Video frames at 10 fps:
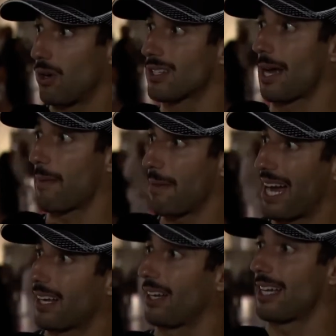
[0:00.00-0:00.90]
was coming
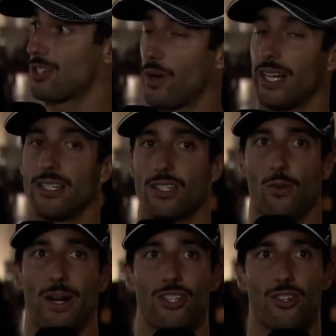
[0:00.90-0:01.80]
back and I enjoyed it and
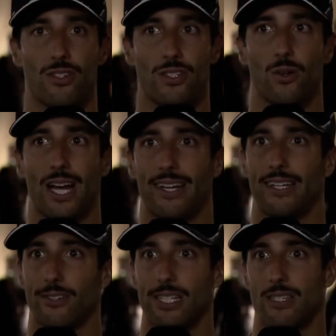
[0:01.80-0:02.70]
so much, you still can't
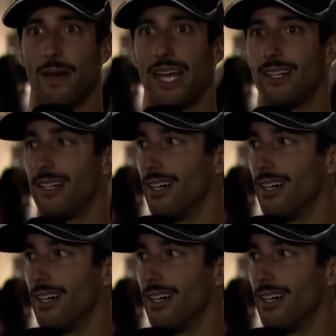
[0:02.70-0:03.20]
underestimate